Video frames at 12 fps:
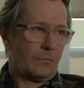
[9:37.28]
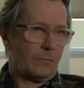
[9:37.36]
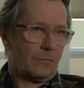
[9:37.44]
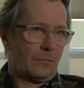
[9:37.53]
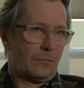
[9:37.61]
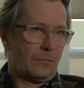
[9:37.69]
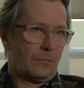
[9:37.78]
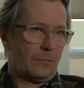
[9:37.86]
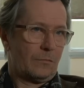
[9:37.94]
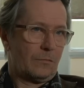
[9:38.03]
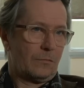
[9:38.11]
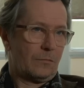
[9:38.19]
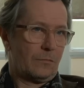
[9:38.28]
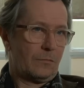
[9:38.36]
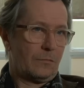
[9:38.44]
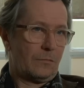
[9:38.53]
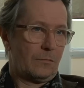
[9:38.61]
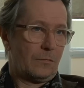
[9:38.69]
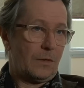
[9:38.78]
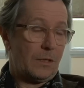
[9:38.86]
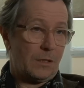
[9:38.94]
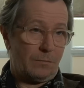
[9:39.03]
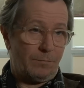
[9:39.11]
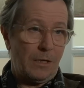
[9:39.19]
else? Or?
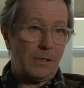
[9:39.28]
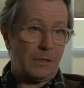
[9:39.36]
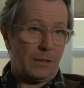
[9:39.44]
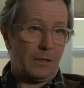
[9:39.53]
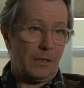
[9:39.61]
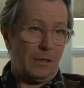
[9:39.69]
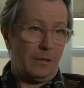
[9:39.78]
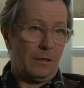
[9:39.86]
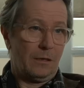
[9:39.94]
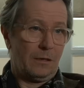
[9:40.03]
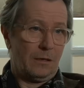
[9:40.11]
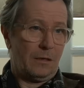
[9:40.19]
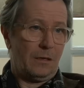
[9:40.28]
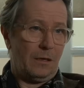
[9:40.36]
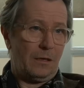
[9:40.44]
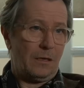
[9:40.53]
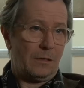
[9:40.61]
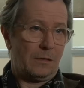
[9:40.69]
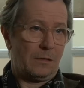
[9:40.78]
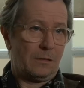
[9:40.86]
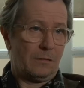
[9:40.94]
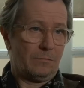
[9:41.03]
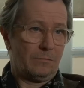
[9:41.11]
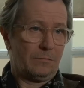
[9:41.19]
It's basically it is,